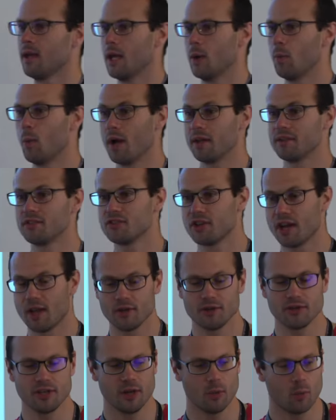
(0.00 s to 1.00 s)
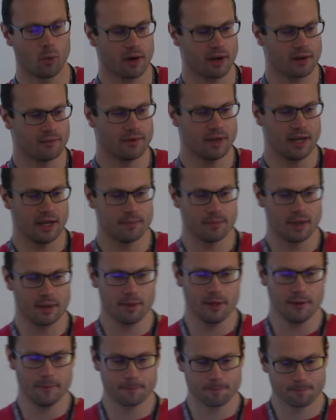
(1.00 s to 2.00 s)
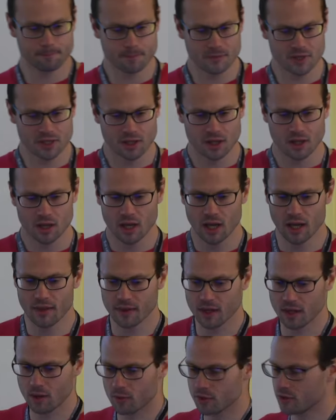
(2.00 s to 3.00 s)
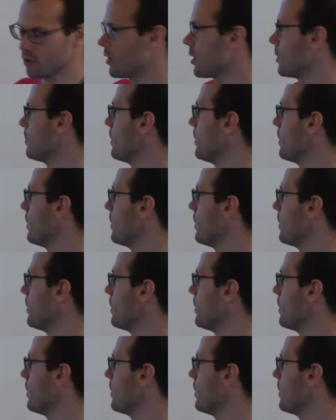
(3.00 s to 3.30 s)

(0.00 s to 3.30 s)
why it's challenging to work in V8 maybe. And then I want to talk